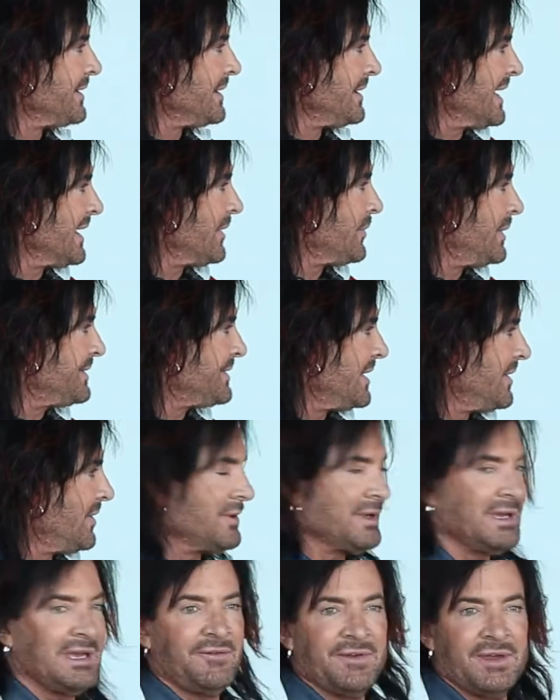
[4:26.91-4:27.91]
delinquent, they
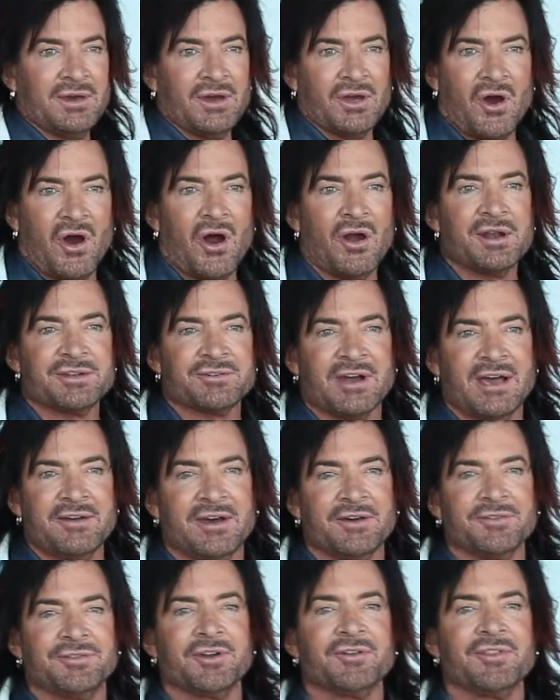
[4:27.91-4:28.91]
don't give you a car to drive
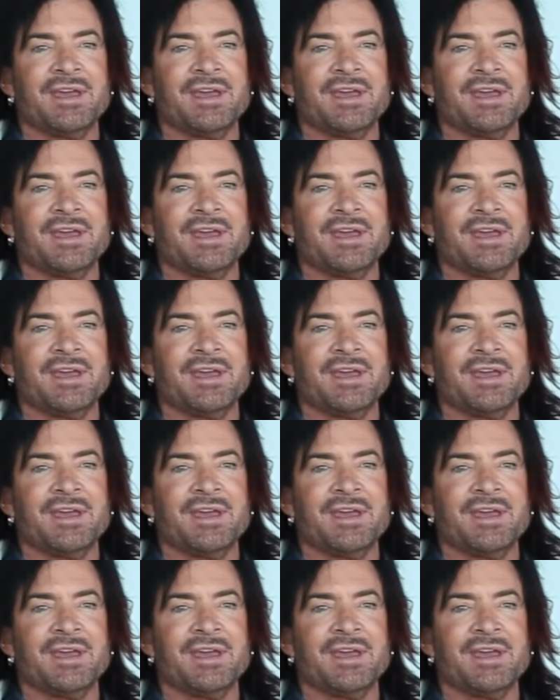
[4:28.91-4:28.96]
out there.